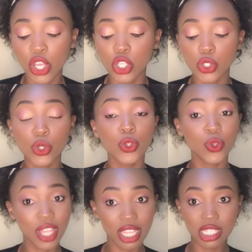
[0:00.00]
So
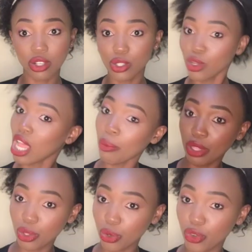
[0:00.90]
you guys also
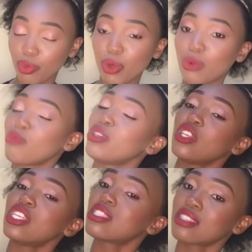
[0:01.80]
coming through for me would be
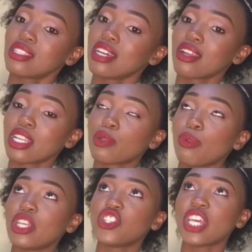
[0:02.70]
such a great
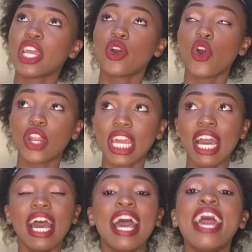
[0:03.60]
pleasure and honor.